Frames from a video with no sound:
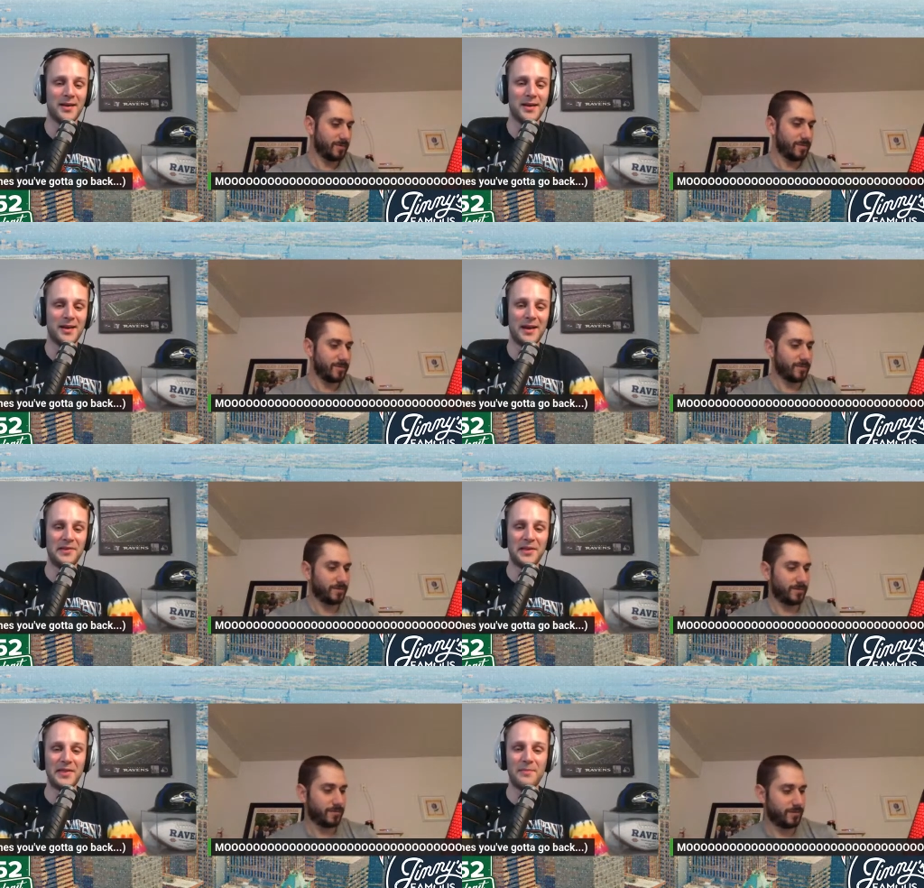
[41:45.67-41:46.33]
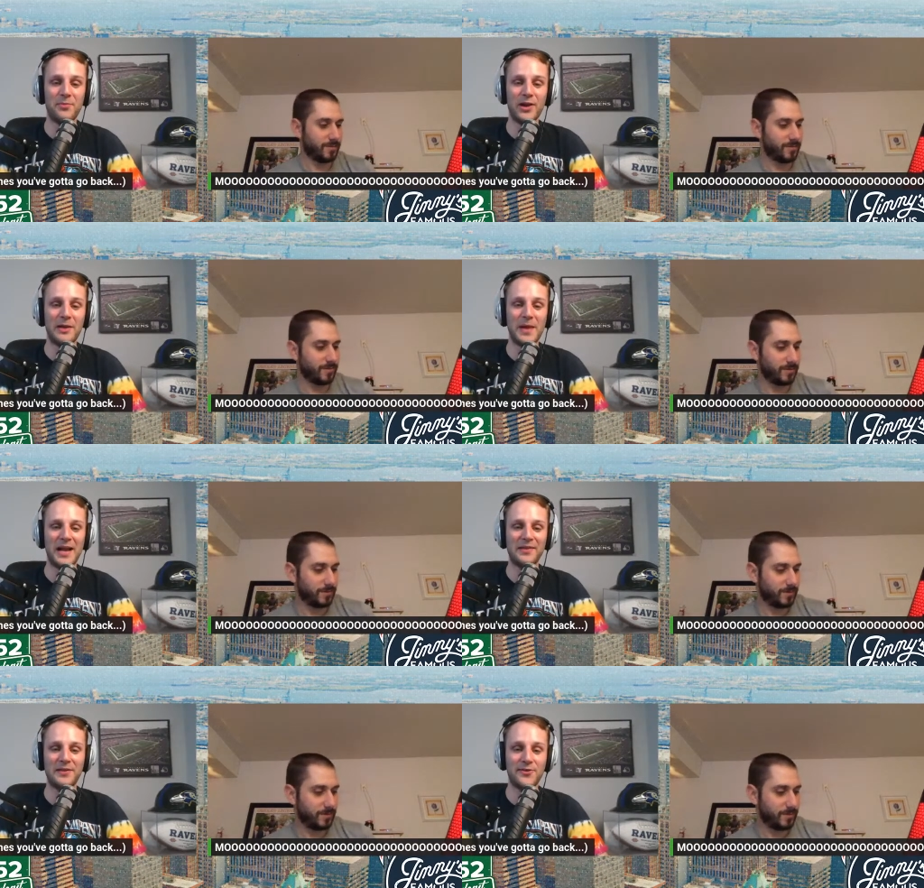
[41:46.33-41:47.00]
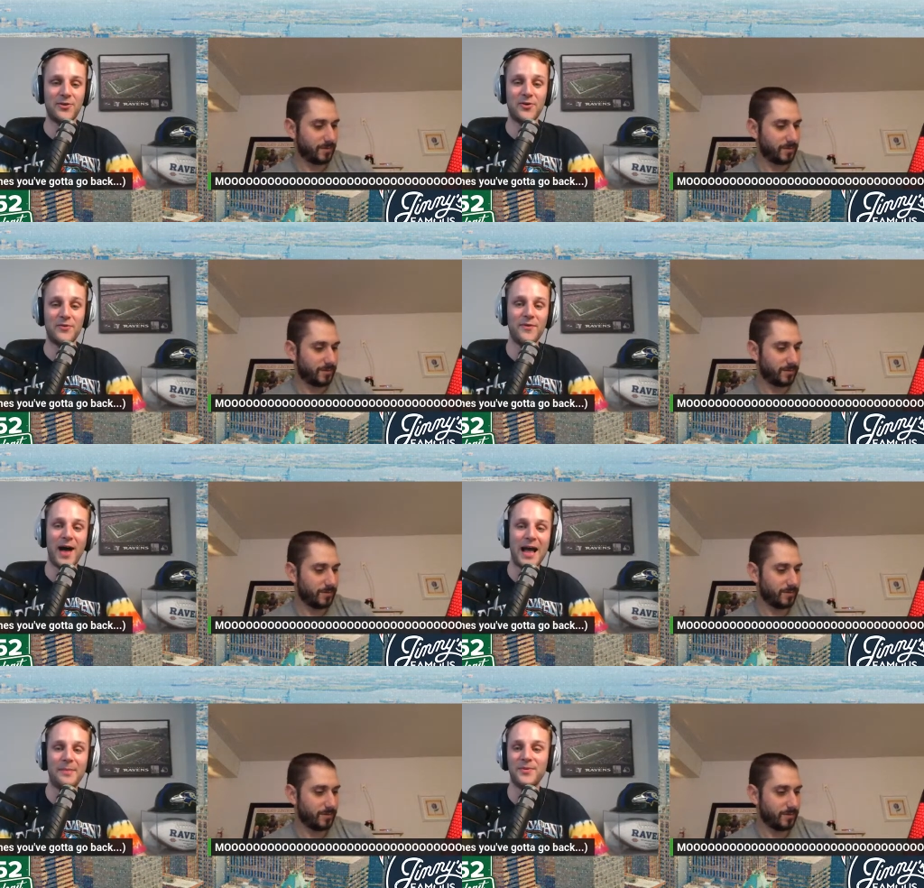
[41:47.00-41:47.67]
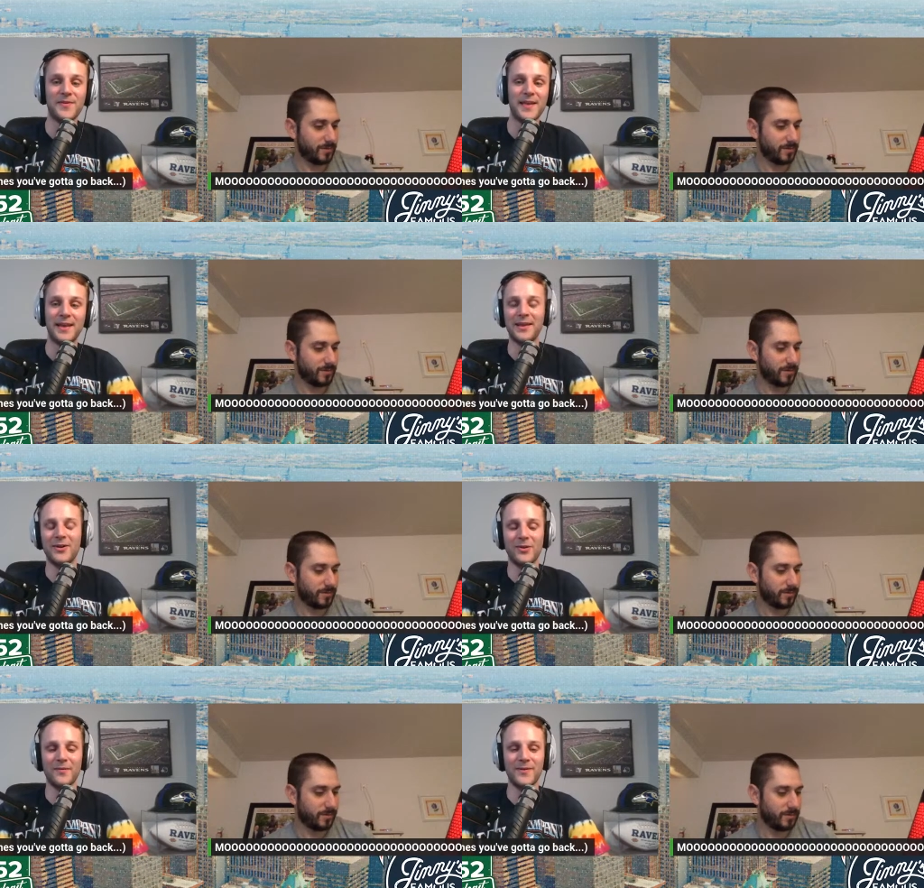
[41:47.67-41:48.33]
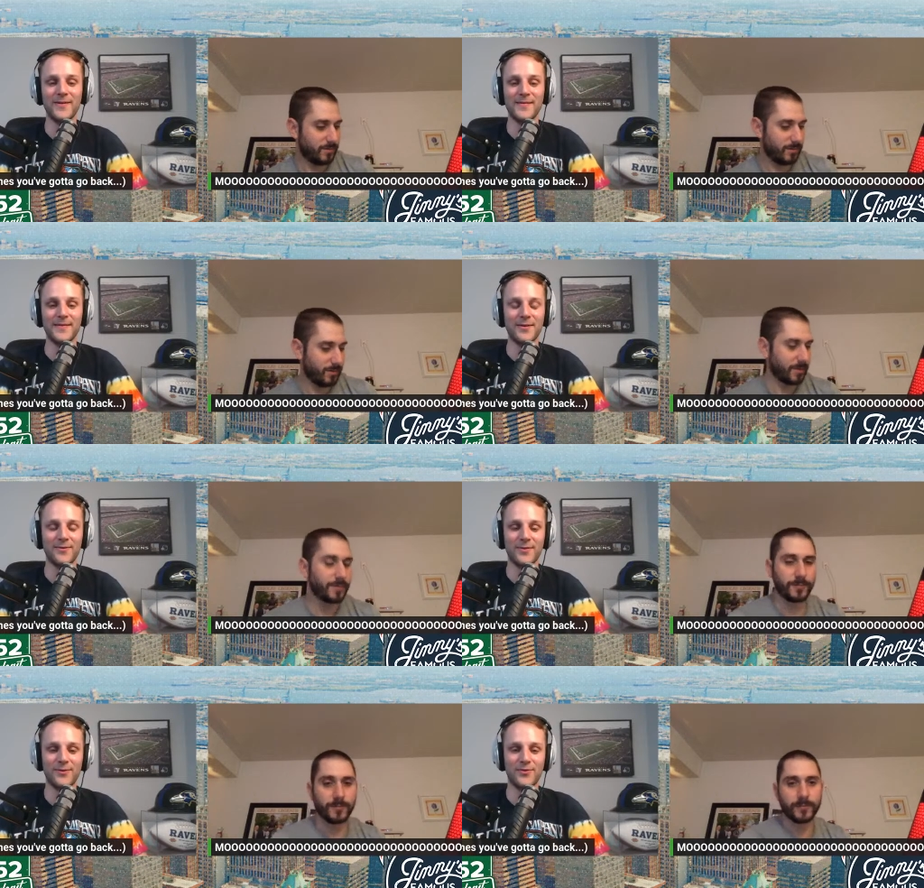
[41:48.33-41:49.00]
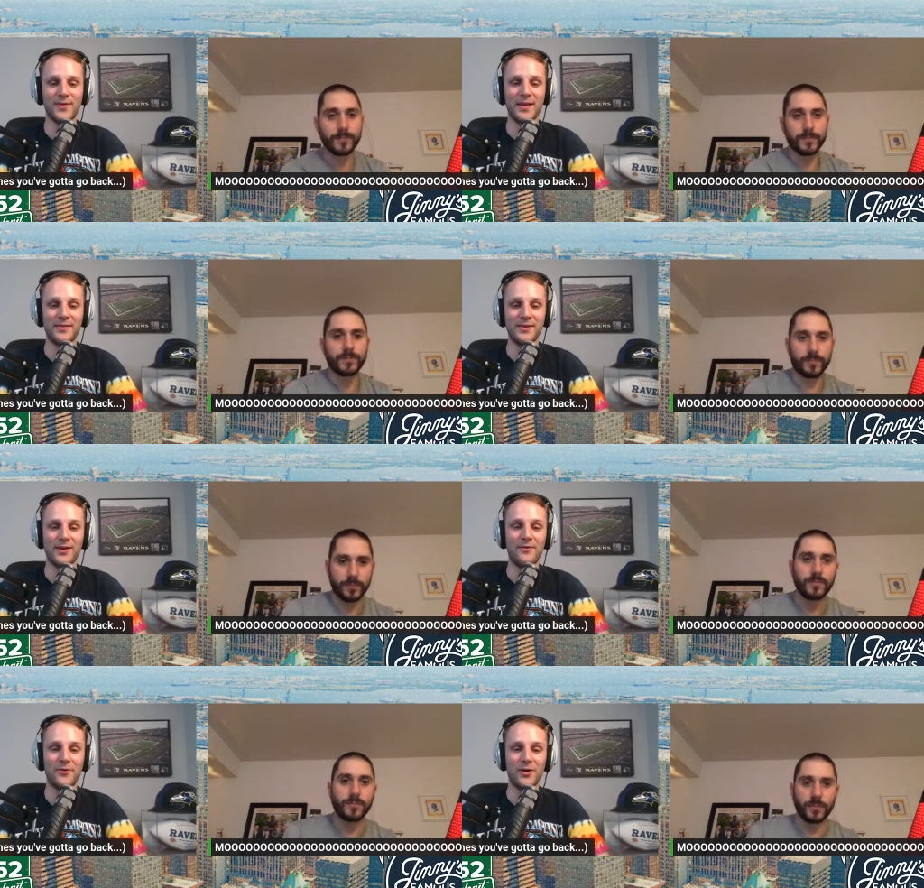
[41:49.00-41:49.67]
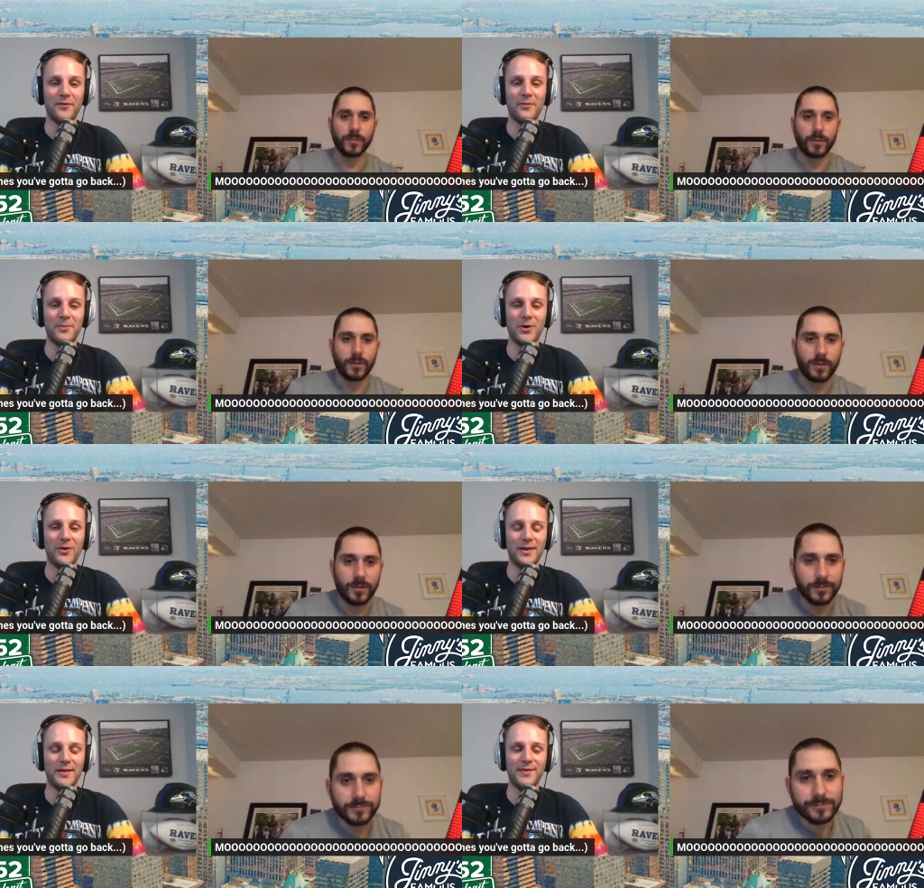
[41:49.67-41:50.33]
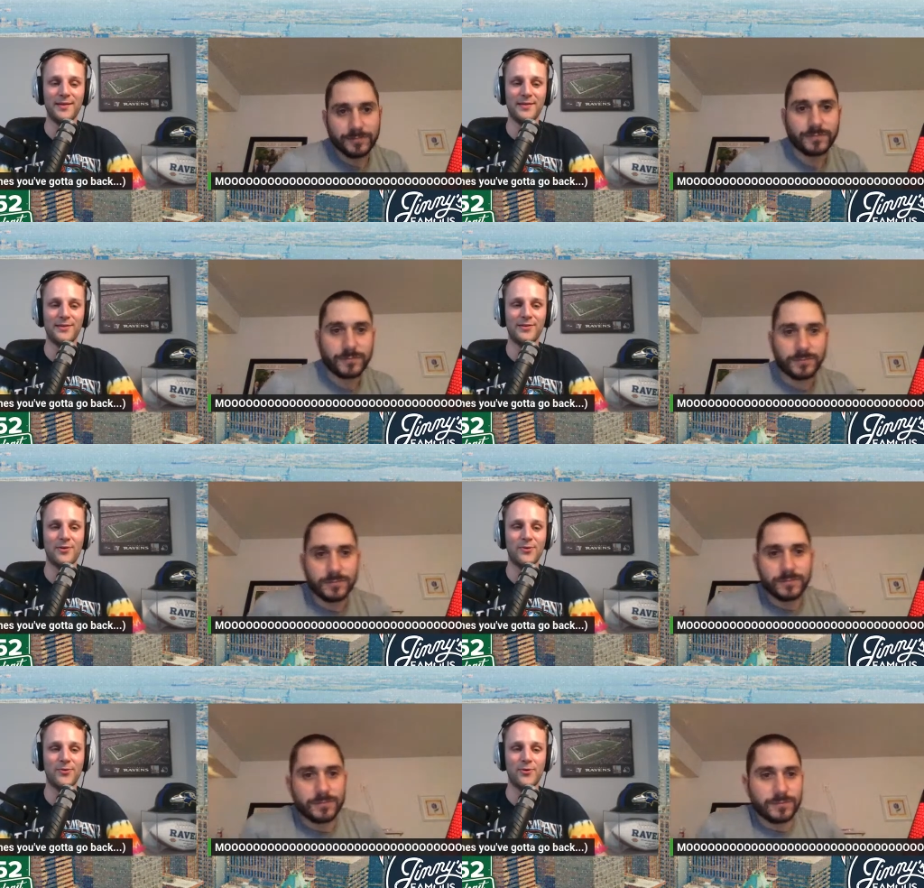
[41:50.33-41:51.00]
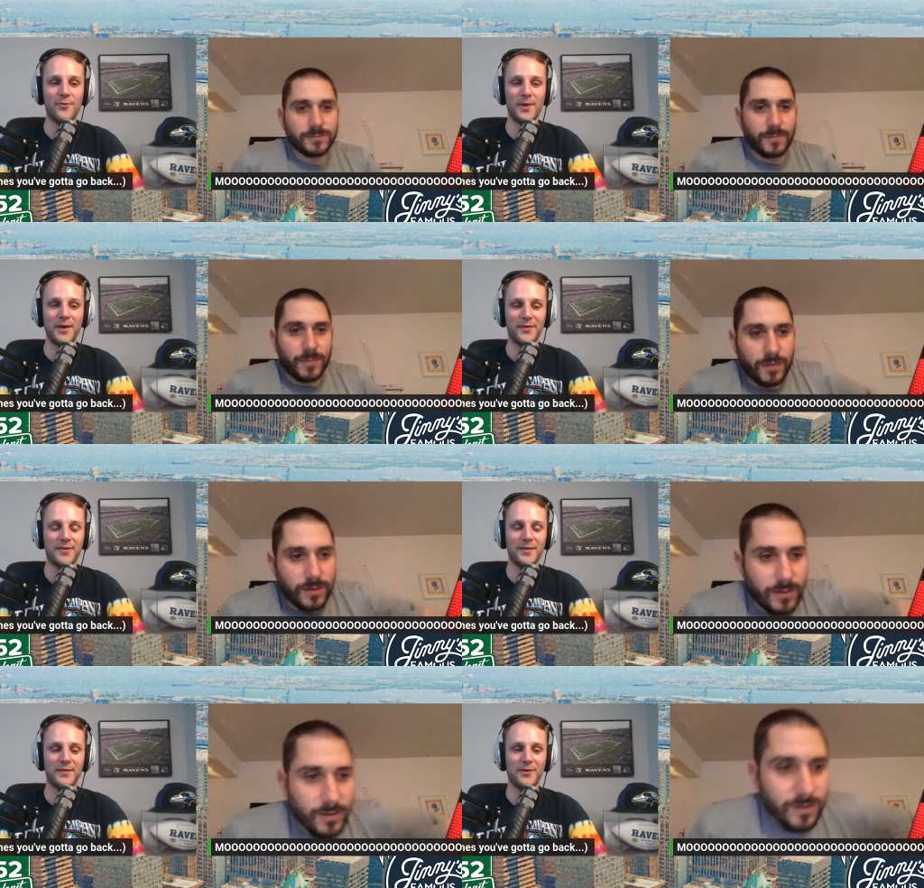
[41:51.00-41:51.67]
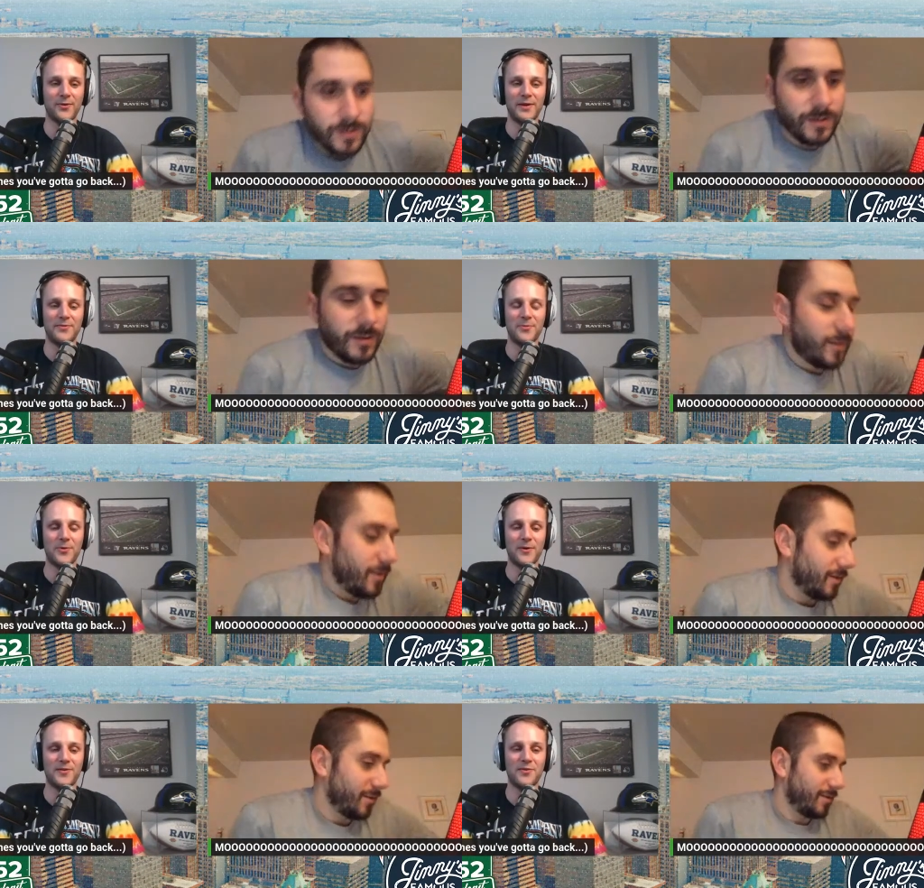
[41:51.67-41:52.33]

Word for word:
Speaker 1: and then they bring back this good vibes thing and all of a sudden they're, they're just hitting the cover off the ball it's it's so stupid it's it's a great sport it's so